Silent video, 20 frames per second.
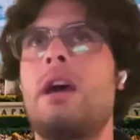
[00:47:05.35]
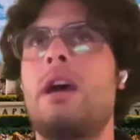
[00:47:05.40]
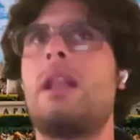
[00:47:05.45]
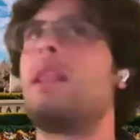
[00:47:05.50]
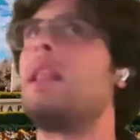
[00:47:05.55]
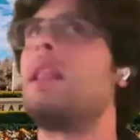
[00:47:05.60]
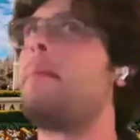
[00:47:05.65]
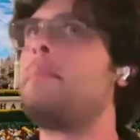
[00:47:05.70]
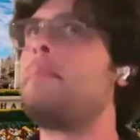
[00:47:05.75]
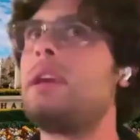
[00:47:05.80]

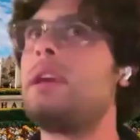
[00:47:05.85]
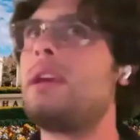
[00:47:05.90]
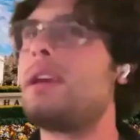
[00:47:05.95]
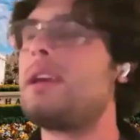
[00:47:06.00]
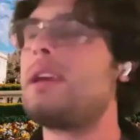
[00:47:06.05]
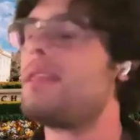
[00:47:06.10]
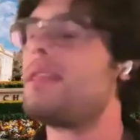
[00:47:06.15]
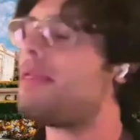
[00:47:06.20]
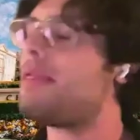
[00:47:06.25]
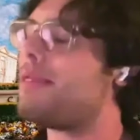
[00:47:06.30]
Let
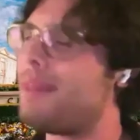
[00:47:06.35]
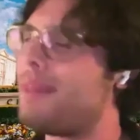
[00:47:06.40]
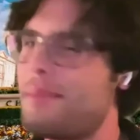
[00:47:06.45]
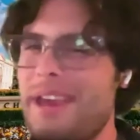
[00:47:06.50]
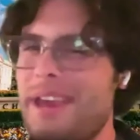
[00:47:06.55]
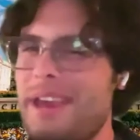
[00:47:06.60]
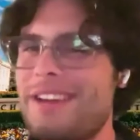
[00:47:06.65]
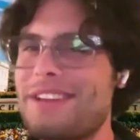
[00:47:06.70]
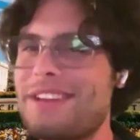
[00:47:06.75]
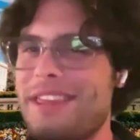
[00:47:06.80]
me
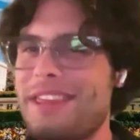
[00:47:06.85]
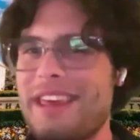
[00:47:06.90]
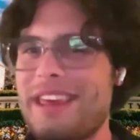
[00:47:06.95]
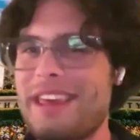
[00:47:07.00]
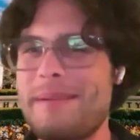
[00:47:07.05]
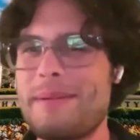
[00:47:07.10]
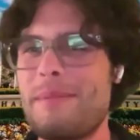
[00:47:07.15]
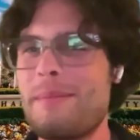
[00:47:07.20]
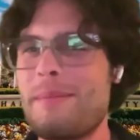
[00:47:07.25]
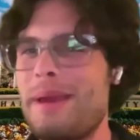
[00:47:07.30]
actually think
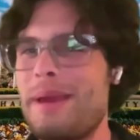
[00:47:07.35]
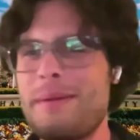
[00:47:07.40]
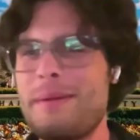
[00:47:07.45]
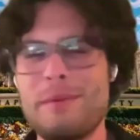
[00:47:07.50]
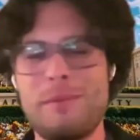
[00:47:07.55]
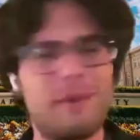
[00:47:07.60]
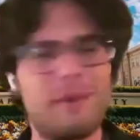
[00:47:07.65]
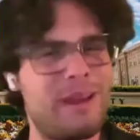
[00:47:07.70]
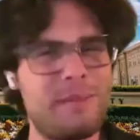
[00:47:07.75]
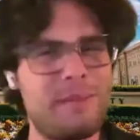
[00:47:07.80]
about
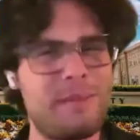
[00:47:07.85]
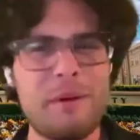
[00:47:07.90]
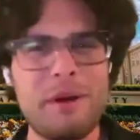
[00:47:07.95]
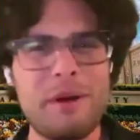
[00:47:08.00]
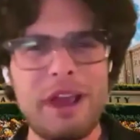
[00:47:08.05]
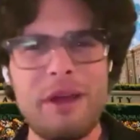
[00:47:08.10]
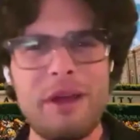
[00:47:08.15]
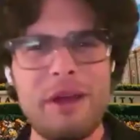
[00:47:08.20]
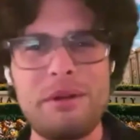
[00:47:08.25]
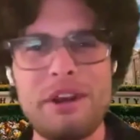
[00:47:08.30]
maybe I
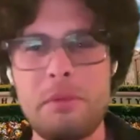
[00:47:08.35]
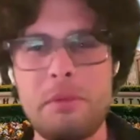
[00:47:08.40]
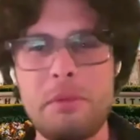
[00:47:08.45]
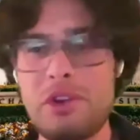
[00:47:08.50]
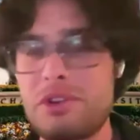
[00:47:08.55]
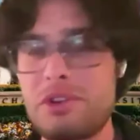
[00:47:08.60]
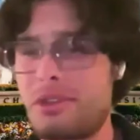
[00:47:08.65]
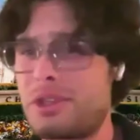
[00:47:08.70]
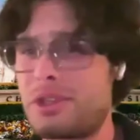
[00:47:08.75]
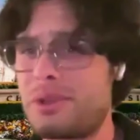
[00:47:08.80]
want to go into
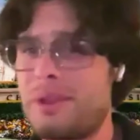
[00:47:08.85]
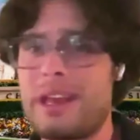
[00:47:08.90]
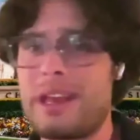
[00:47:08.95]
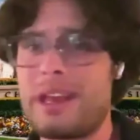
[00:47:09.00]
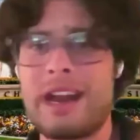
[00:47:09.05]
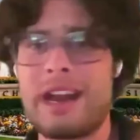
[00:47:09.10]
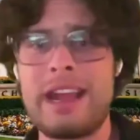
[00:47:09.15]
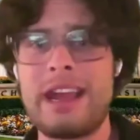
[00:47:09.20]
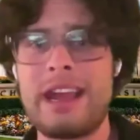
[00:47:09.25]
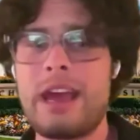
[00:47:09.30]
commercials. So then
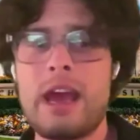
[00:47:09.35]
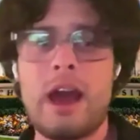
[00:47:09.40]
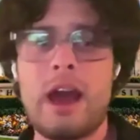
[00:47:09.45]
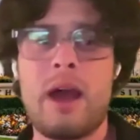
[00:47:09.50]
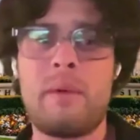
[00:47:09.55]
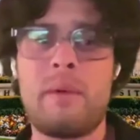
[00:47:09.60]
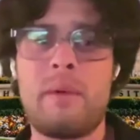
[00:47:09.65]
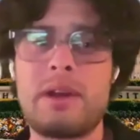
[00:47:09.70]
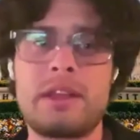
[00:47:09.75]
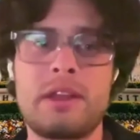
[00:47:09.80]
I
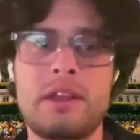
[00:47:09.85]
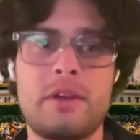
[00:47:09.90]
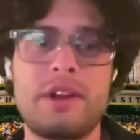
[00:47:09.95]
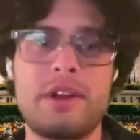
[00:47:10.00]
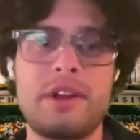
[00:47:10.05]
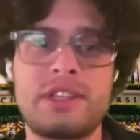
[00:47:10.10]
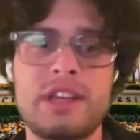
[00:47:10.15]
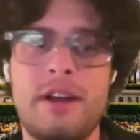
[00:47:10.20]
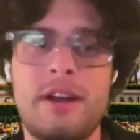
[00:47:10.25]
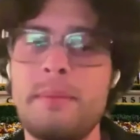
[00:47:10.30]
went to the
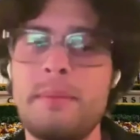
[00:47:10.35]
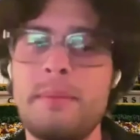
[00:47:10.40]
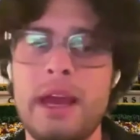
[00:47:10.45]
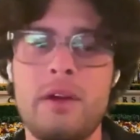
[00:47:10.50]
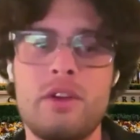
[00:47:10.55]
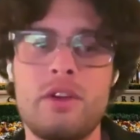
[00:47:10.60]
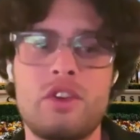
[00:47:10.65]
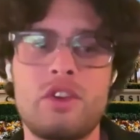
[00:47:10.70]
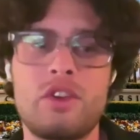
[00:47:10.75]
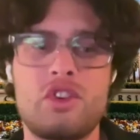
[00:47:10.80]
career center. I'm like,
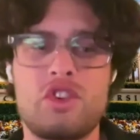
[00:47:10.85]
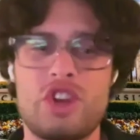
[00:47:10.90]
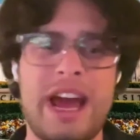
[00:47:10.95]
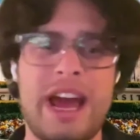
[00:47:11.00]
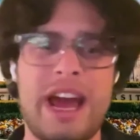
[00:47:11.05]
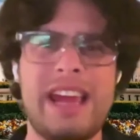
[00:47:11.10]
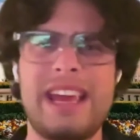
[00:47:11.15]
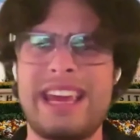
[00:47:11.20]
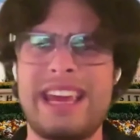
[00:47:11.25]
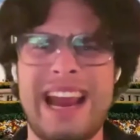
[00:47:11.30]
can
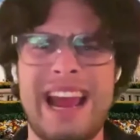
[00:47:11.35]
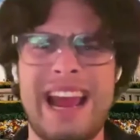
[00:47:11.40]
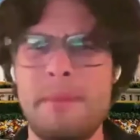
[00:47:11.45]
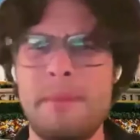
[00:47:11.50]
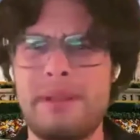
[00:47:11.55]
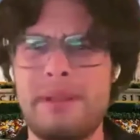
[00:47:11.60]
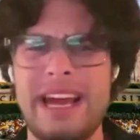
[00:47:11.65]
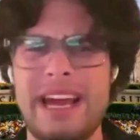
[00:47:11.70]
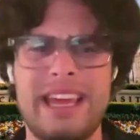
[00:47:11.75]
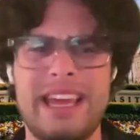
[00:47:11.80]
I
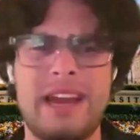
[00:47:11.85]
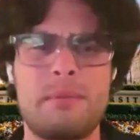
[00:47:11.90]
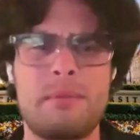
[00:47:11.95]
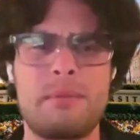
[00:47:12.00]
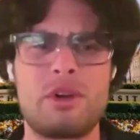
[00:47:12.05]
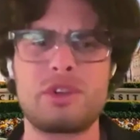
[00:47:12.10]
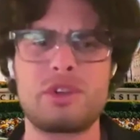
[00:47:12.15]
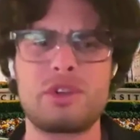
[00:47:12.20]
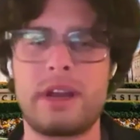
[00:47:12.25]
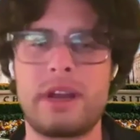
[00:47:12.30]
apply to like
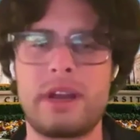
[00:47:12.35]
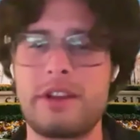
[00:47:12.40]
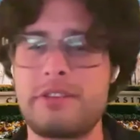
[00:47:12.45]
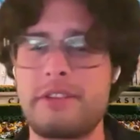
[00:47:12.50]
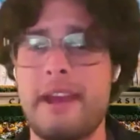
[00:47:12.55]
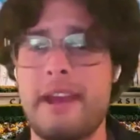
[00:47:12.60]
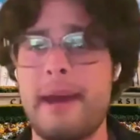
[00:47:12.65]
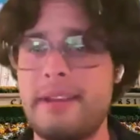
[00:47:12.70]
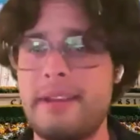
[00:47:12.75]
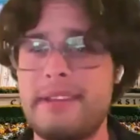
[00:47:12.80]
commercial production
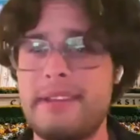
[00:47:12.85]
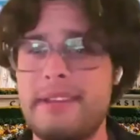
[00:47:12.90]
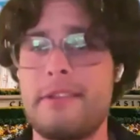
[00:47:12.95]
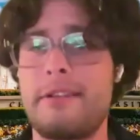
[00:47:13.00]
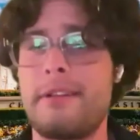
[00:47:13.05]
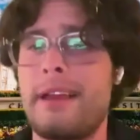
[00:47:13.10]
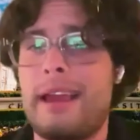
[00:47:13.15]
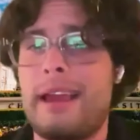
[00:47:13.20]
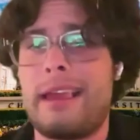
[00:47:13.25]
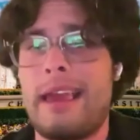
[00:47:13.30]
companies? And
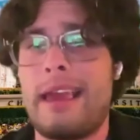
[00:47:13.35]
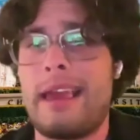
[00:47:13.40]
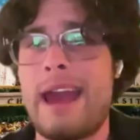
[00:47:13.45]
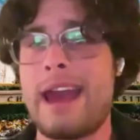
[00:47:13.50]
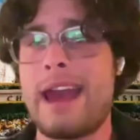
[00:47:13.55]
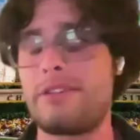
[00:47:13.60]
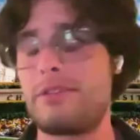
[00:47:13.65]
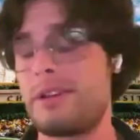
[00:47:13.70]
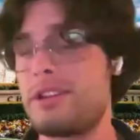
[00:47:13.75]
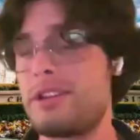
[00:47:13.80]
they're like,
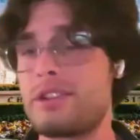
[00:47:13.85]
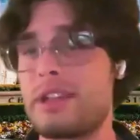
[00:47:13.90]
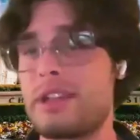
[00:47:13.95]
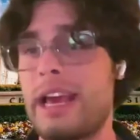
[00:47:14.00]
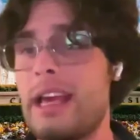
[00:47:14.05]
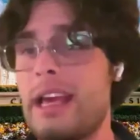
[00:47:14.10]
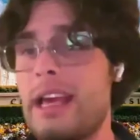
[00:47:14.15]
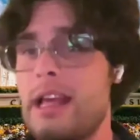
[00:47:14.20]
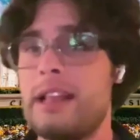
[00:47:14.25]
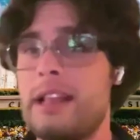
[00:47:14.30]
yeah. So I just
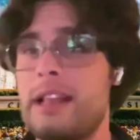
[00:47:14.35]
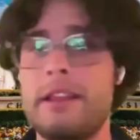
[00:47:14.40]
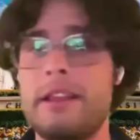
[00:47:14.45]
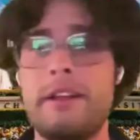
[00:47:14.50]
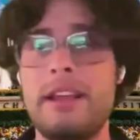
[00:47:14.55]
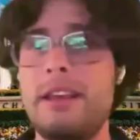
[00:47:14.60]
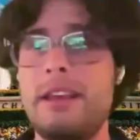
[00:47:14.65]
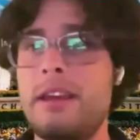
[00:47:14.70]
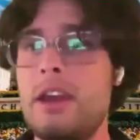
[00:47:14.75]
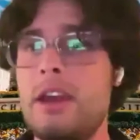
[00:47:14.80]
like
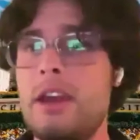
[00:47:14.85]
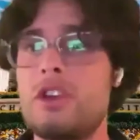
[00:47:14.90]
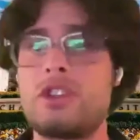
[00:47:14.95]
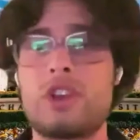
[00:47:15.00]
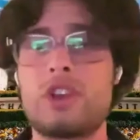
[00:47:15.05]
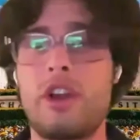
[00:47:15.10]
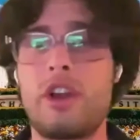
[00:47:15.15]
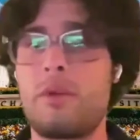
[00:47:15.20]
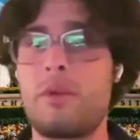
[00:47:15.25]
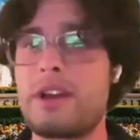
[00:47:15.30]
literally
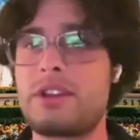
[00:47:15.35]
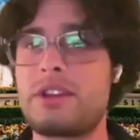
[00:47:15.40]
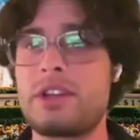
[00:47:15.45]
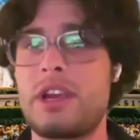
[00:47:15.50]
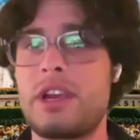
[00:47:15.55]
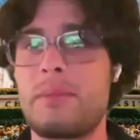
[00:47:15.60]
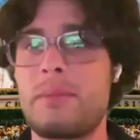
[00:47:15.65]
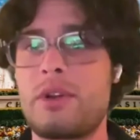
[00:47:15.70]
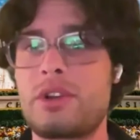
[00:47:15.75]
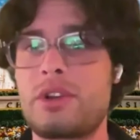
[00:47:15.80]
started
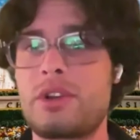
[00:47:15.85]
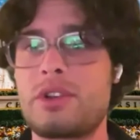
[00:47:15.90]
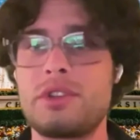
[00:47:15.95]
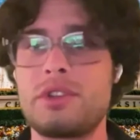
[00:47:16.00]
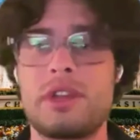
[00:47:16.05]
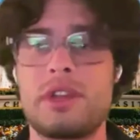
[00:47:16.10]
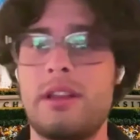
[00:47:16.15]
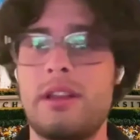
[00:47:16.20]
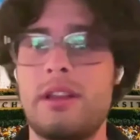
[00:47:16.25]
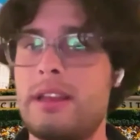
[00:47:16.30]
watching commercials
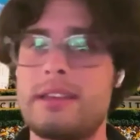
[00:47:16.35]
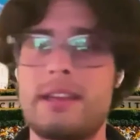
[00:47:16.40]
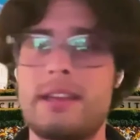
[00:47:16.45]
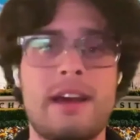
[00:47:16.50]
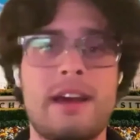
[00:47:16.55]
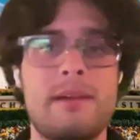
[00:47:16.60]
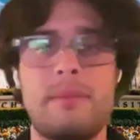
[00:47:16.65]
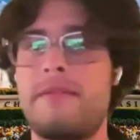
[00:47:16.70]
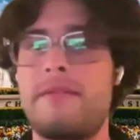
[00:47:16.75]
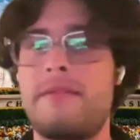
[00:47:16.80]
and listed
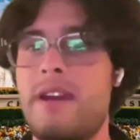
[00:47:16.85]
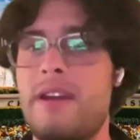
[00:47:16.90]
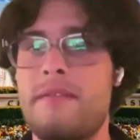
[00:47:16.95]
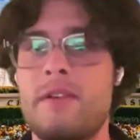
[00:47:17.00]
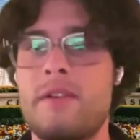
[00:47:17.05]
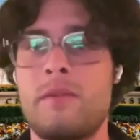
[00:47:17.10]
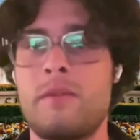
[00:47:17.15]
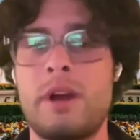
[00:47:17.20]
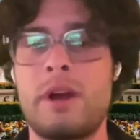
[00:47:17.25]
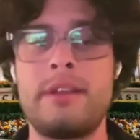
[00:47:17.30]
out my
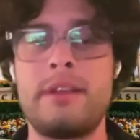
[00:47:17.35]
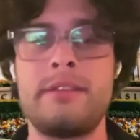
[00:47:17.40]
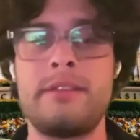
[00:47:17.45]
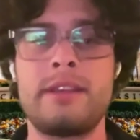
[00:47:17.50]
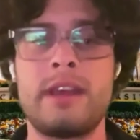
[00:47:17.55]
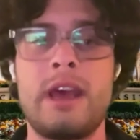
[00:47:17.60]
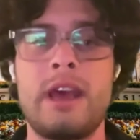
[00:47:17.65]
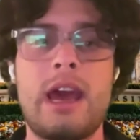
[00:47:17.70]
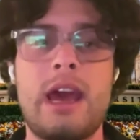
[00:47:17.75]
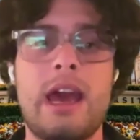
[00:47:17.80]
favorite
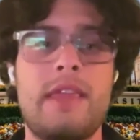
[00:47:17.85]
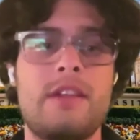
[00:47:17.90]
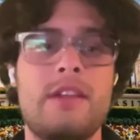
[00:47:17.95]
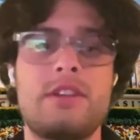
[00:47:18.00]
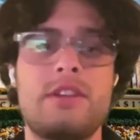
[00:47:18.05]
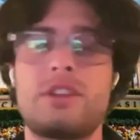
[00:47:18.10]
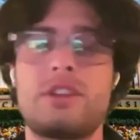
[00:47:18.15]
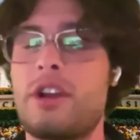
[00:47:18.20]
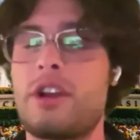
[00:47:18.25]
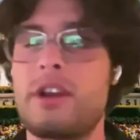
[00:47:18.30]
ones and then
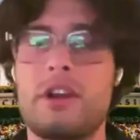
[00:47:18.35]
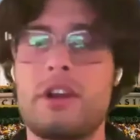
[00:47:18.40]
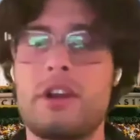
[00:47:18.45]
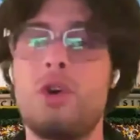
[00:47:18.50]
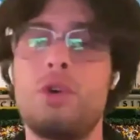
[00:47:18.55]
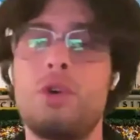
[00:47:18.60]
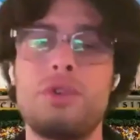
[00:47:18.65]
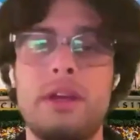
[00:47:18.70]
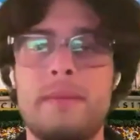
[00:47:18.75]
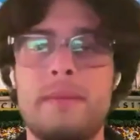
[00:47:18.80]
just started
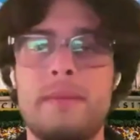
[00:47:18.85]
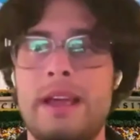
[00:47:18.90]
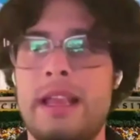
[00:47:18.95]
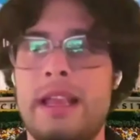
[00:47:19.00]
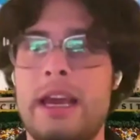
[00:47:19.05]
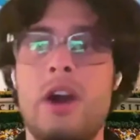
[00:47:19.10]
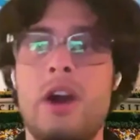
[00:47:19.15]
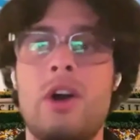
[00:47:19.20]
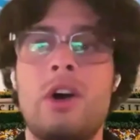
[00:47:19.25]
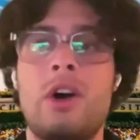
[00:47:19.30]
cold
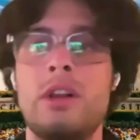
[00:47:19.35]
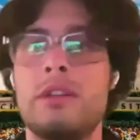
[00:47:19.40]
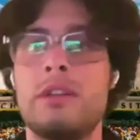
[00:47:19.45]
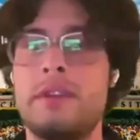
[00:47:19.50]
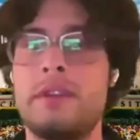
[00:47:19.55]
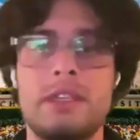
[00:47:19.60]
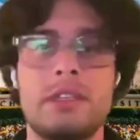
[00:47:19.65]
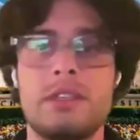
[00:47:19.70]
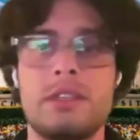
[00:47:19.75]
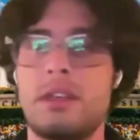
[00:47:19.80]
emailing all of
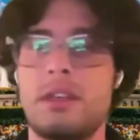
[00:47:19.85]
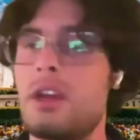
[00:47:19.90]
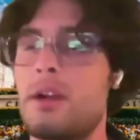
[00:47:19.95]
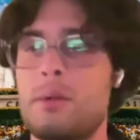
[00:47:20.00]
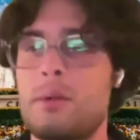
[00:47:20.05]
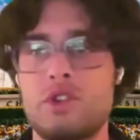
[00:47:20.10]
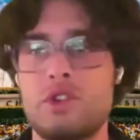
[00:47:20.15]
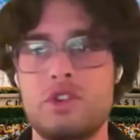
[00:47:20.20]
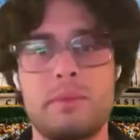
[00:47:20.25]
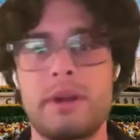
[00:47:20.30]
these
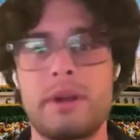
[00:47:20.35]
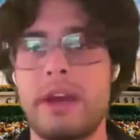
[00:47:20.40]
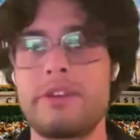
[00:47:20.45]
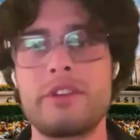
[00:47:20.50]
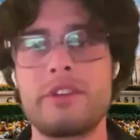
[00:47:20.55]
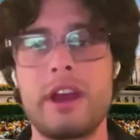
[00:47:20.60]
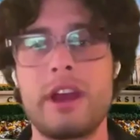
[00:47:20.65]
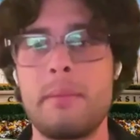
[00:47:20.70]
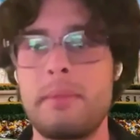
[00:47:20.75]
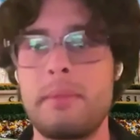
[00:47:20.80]
commercial
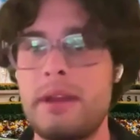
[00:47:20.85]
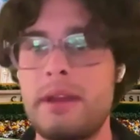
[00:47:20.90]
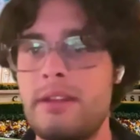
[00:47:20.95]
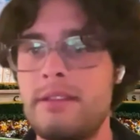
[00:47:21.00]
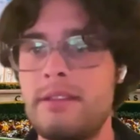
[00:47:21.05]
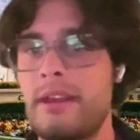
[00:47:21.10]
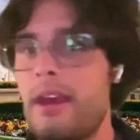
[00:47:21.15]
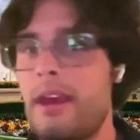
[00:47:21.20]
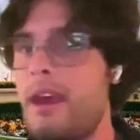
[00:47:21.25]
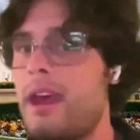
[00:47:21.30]
production
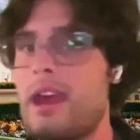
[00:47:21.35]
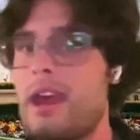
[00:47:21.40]
companies.